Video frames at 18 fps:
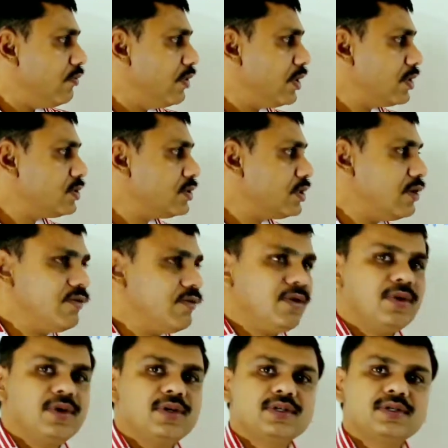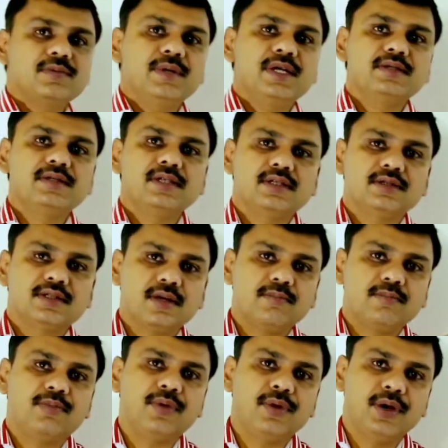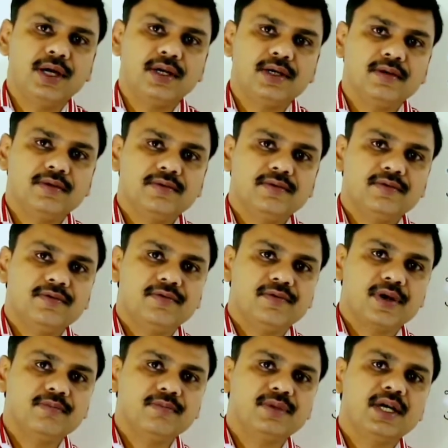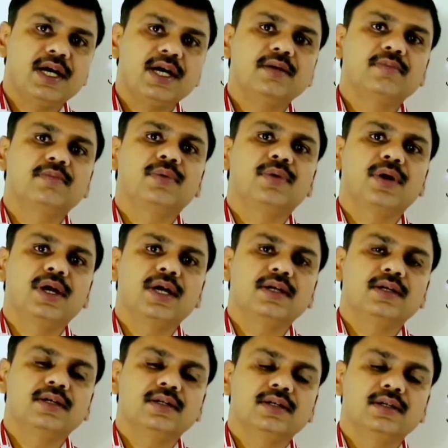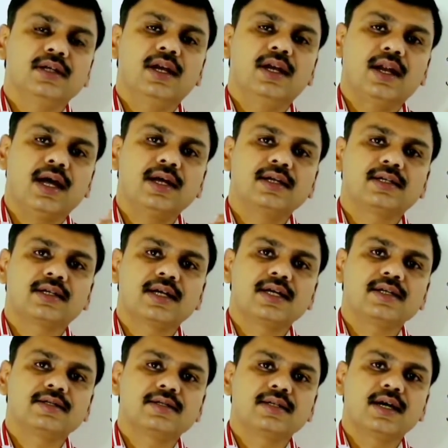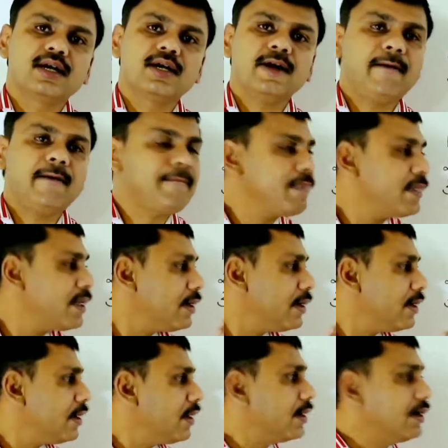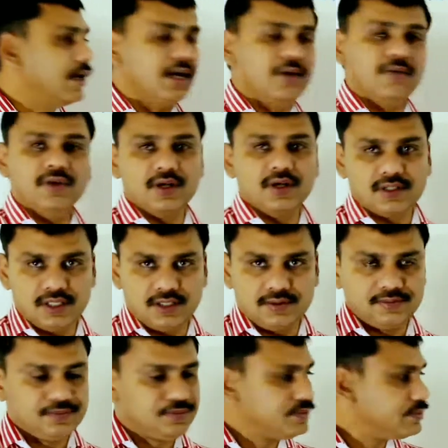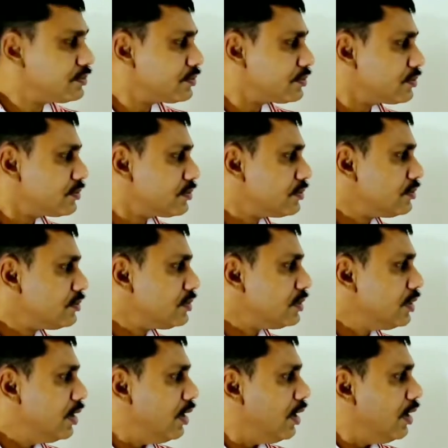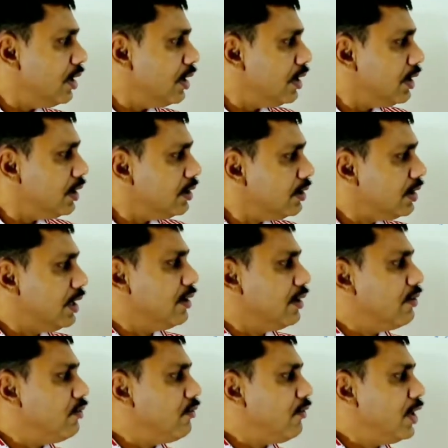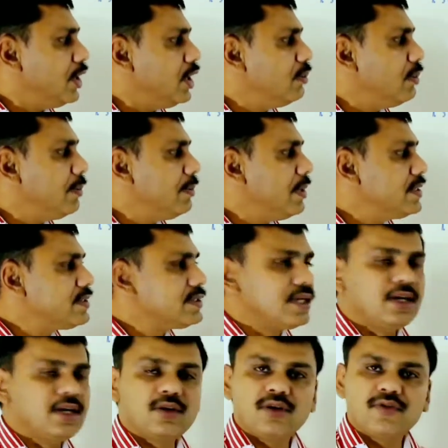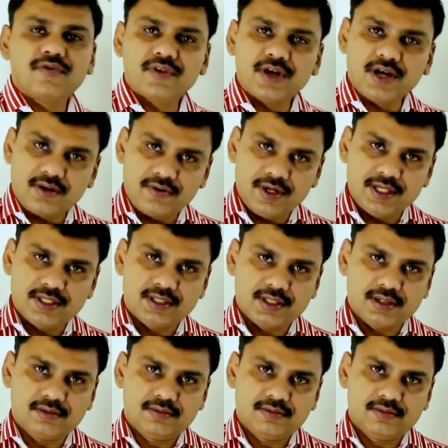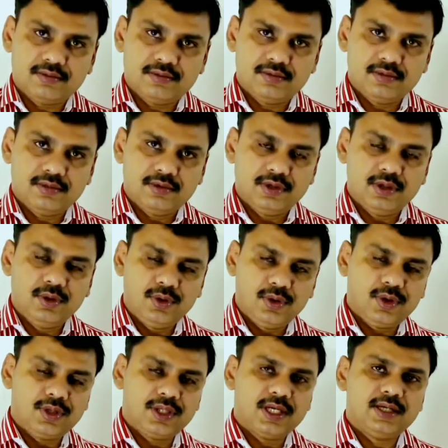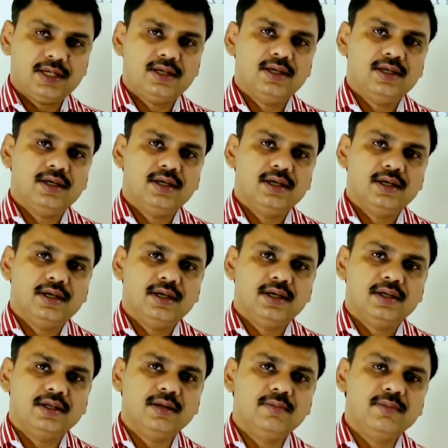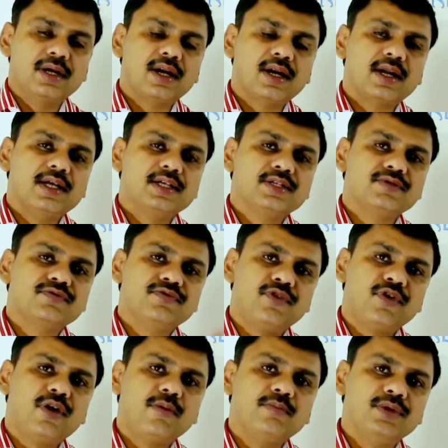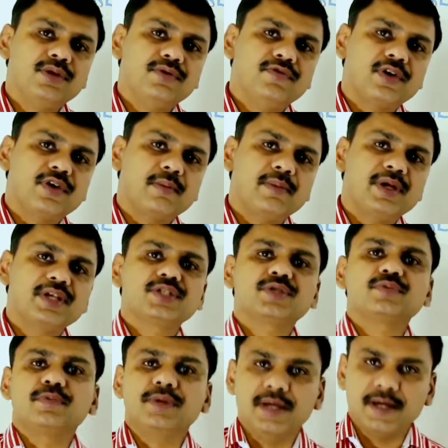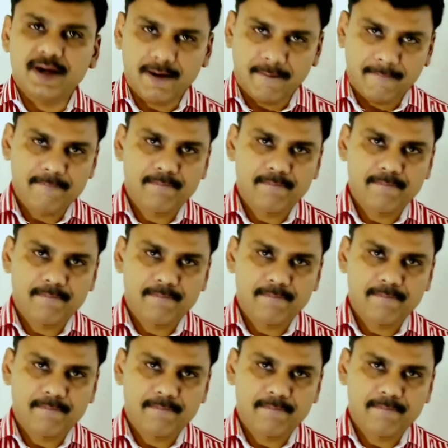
virtual focus means it's a point, from that point the light rays are diverging. Then what do you mean by center of curvature? You know that the mirror is formed from a sphere.